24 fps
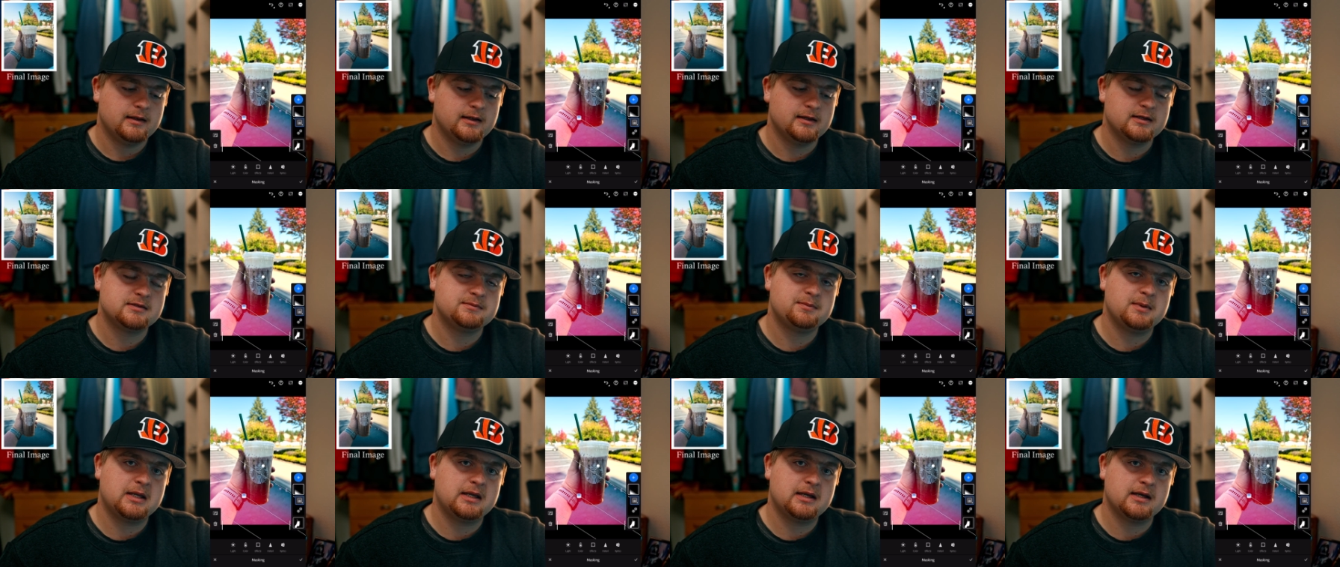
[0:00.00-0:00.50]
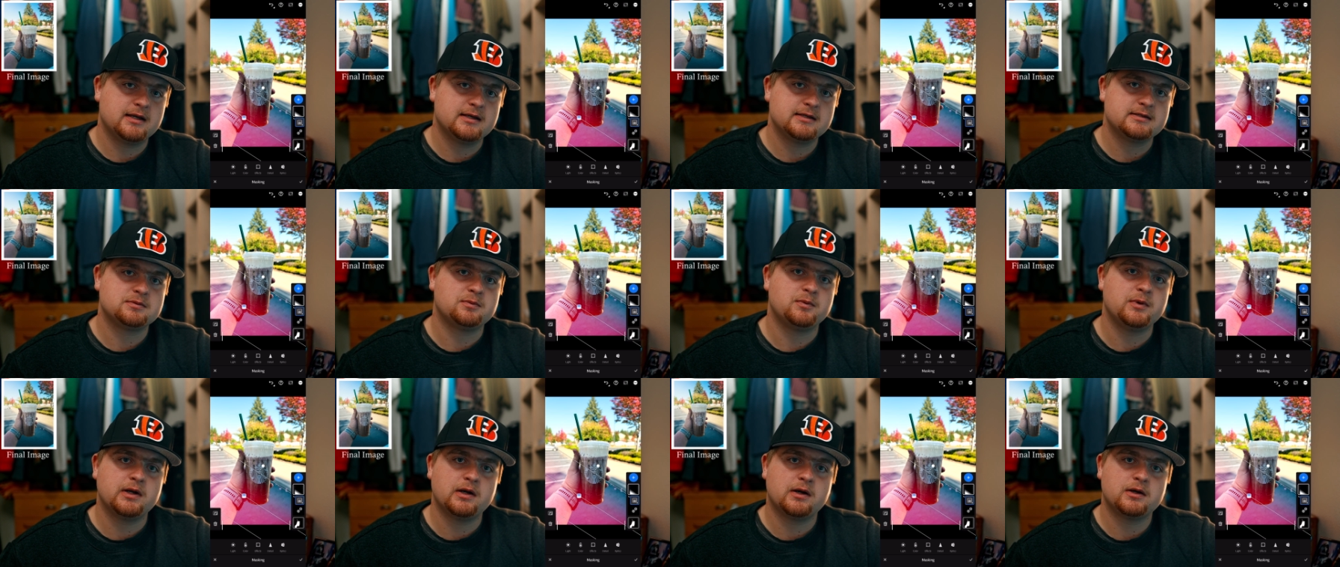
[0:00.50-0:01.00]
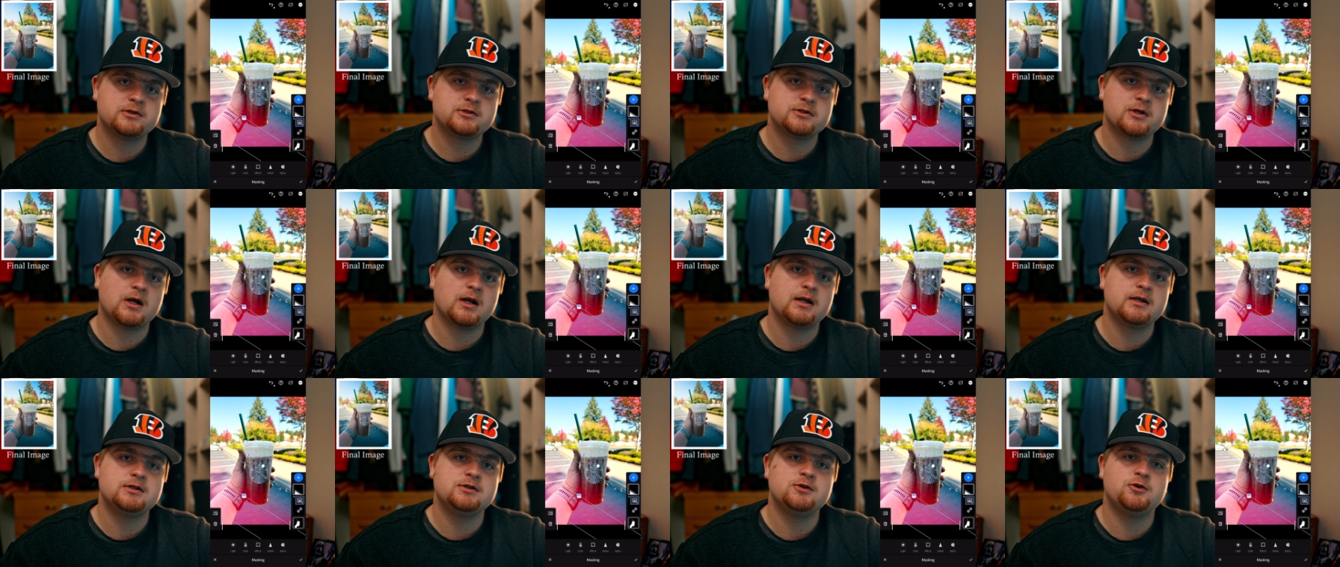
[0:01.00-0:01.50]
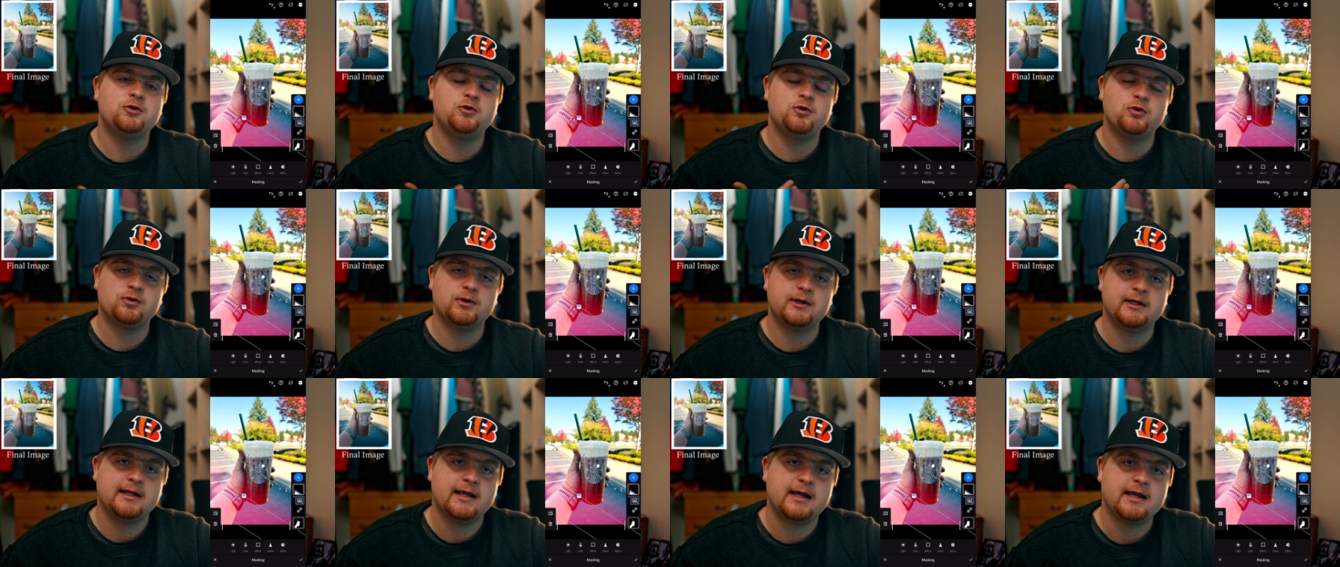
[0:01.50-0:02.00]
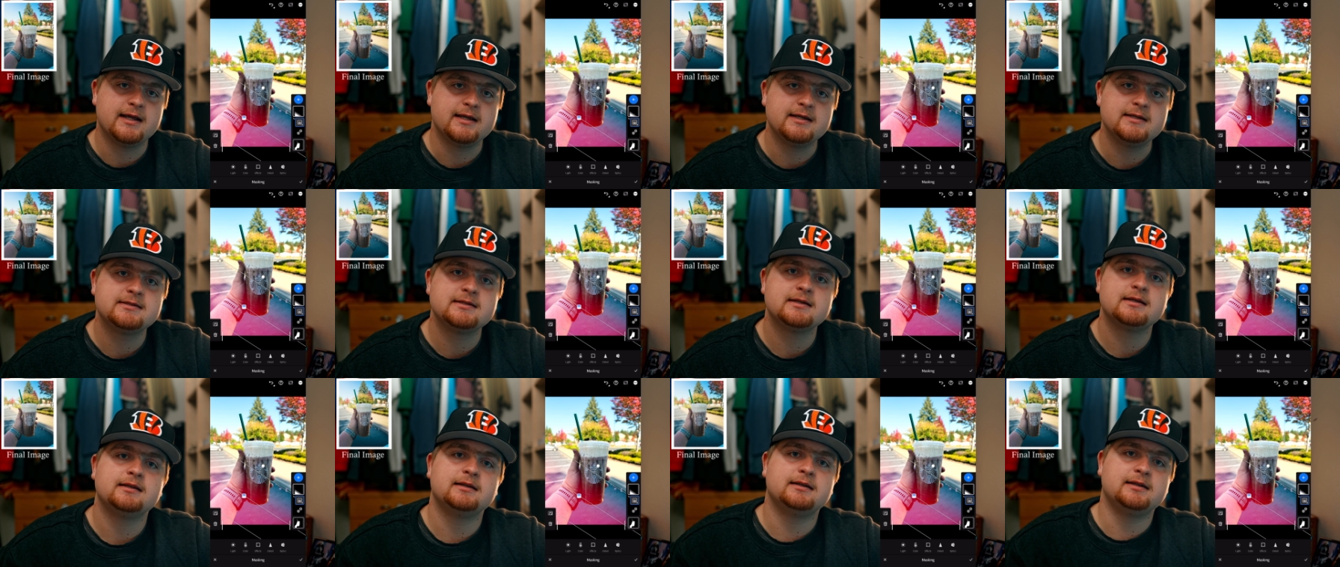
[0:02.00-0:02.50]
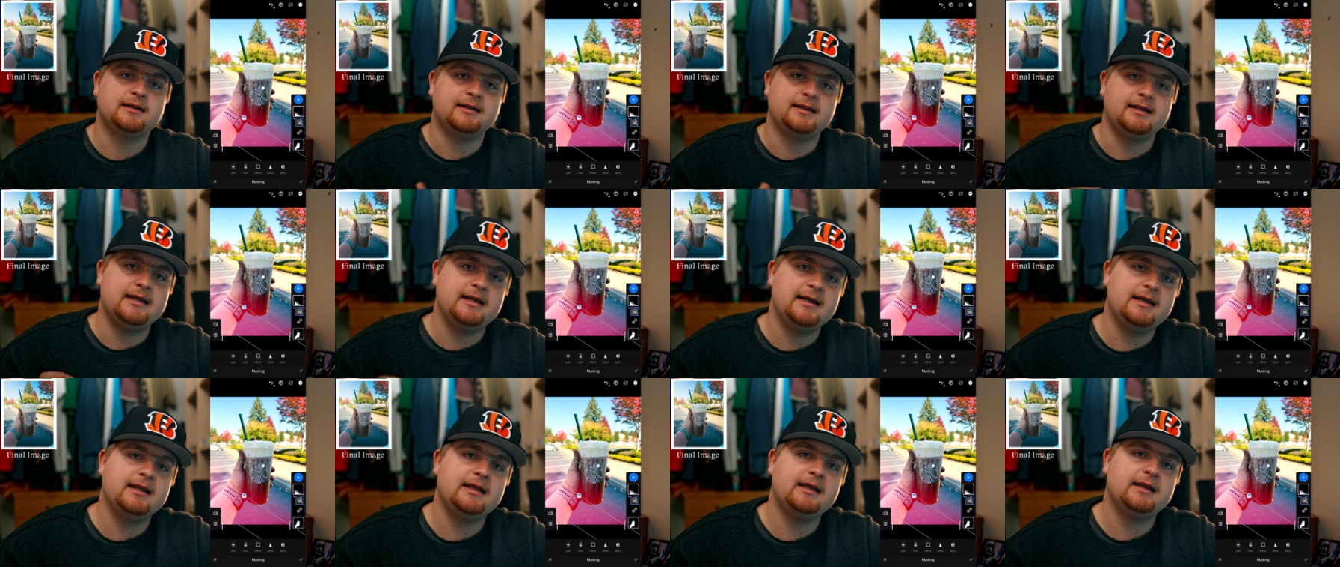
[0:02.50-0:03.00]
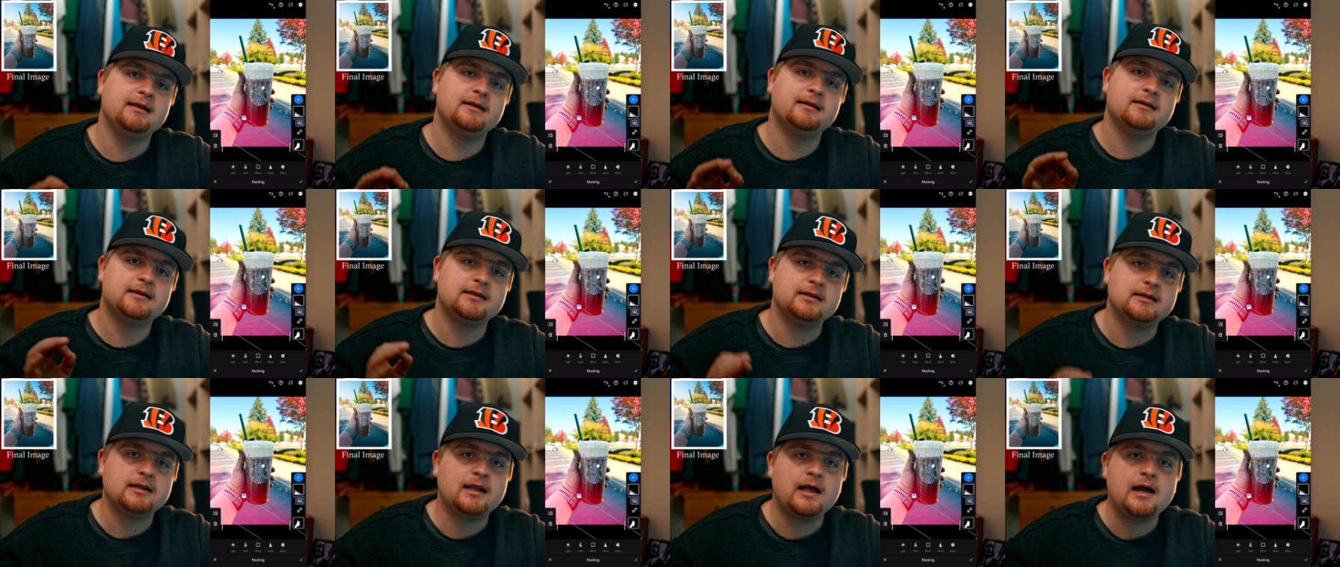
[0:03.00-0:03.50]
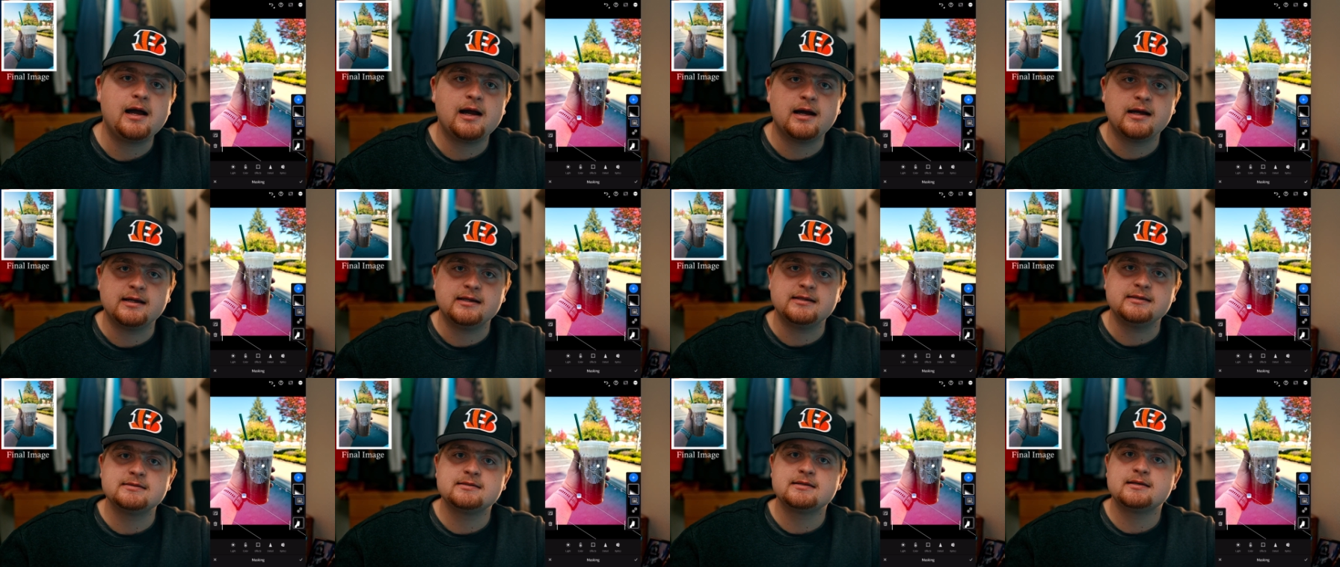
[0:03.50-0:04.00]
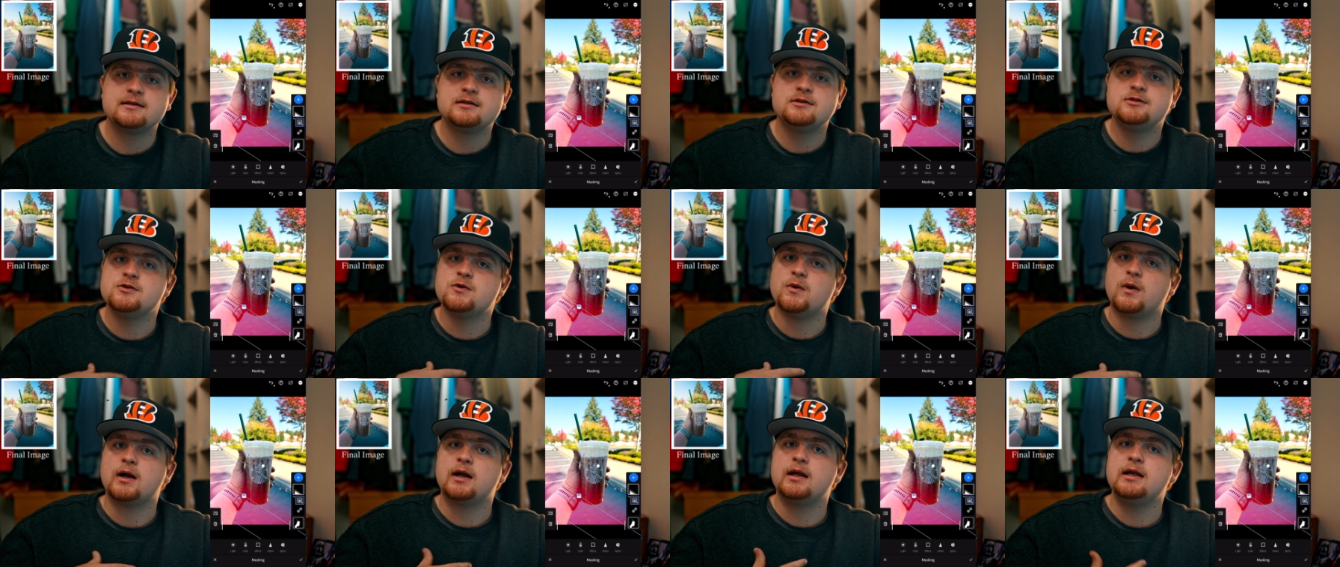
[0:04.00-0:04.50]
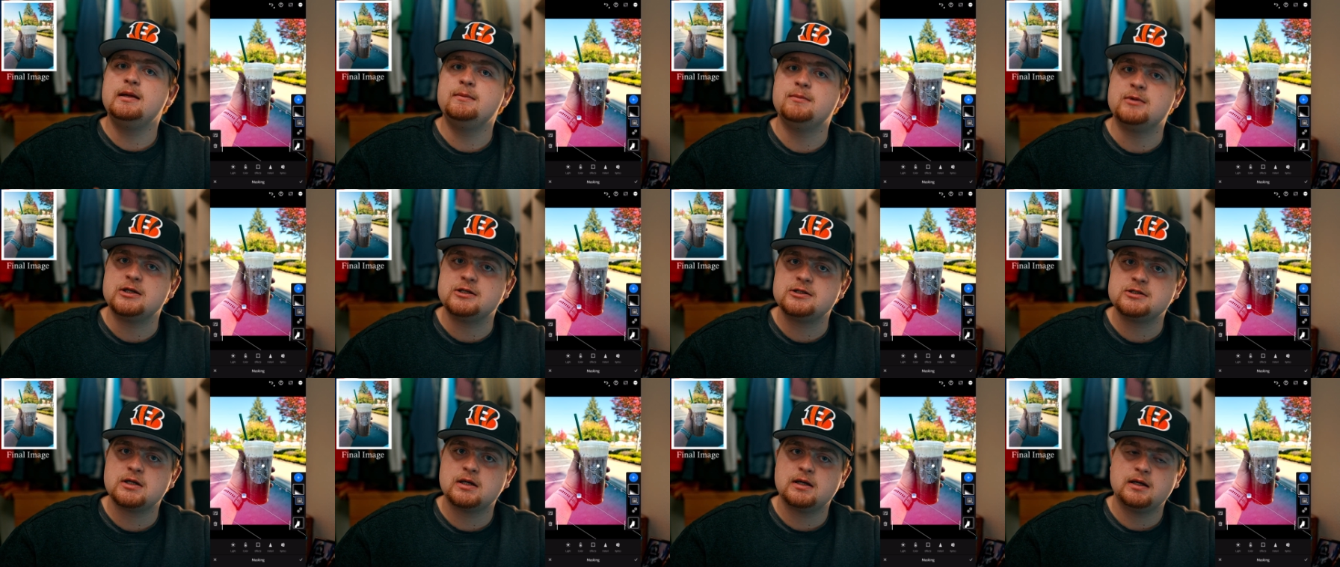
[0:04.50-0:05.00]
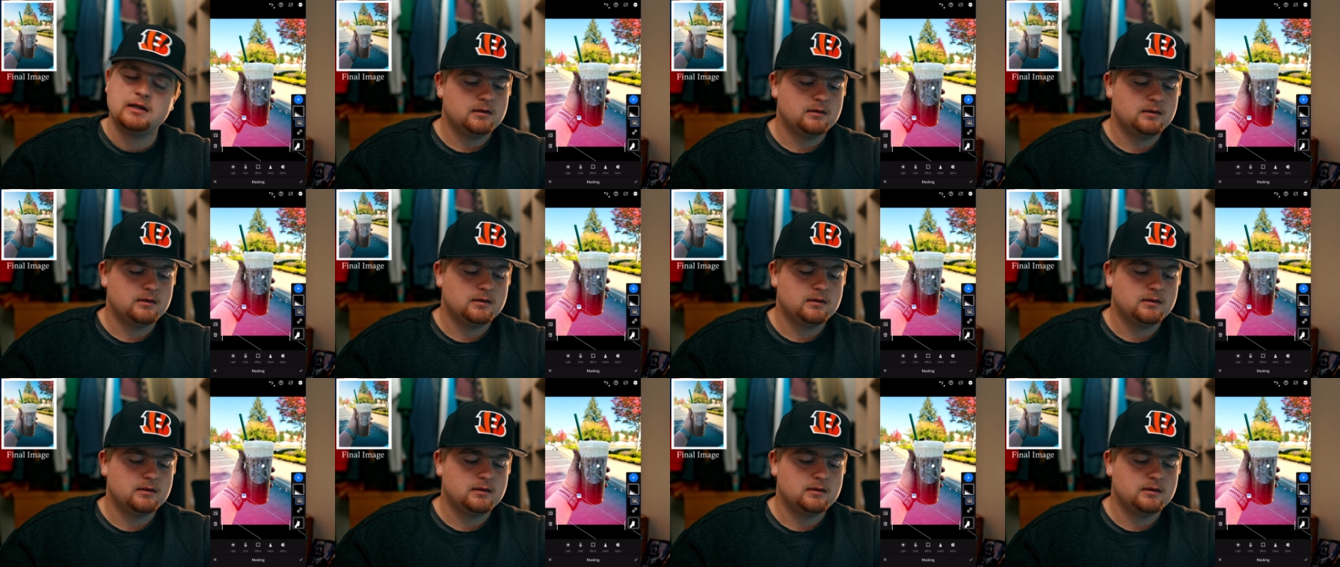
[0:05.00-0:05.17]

is because we are trying to create leading lines to our image.